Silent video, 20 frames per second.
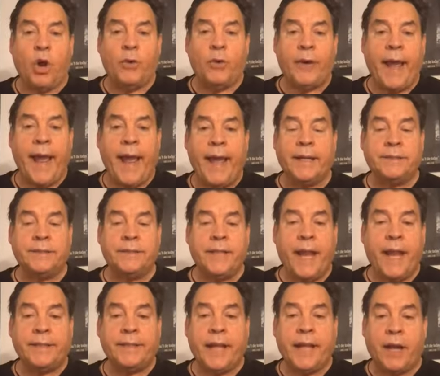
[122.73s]
okay to
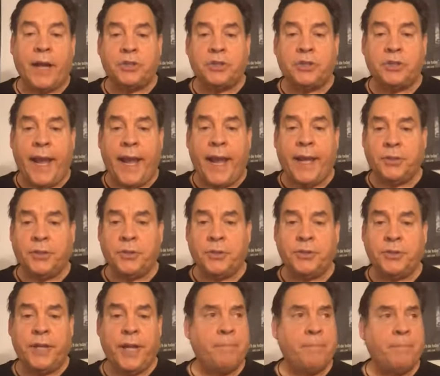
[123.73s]
take down
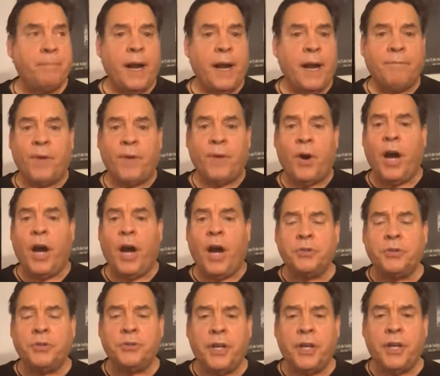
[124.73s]
statues that have been up for
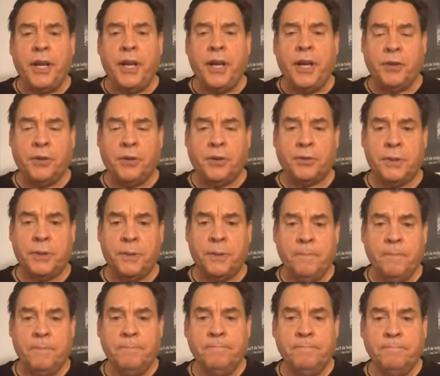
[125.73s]
hundreds of years
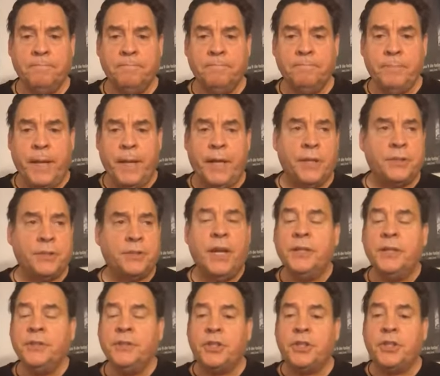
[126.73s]
because
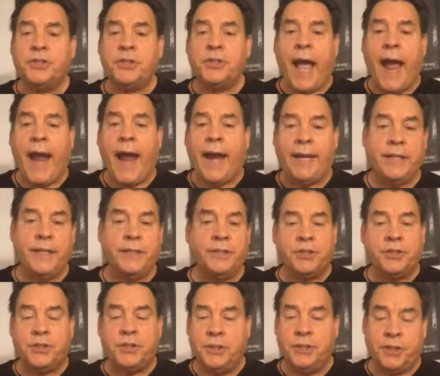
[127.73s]
society in
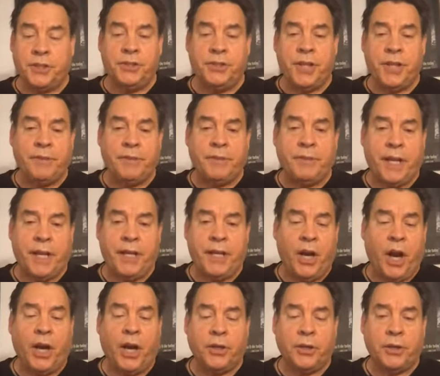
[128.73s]
the
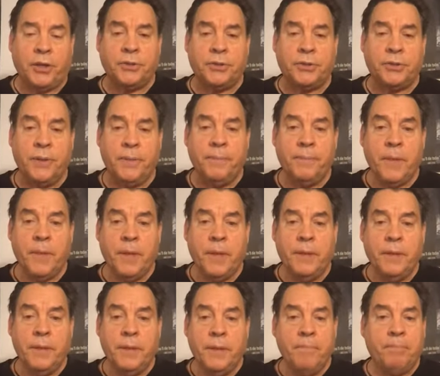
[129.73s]
1700s
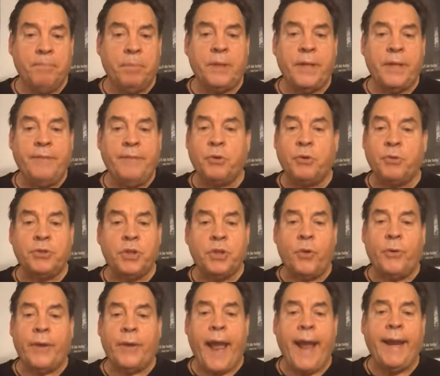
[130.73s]
believed it was
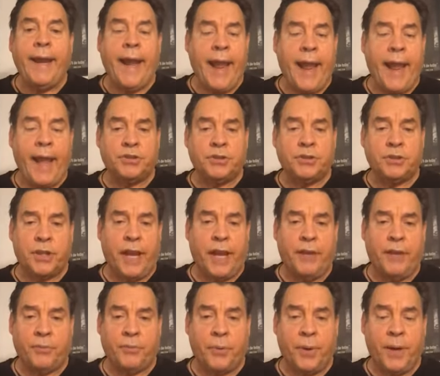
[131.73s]
okay to have
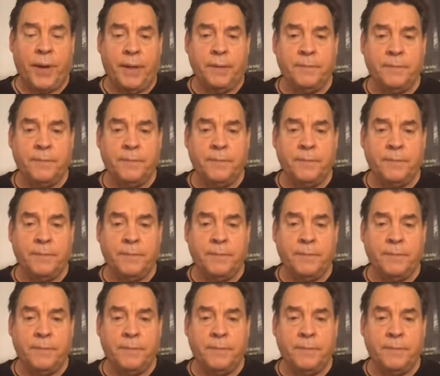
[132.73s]
slavery.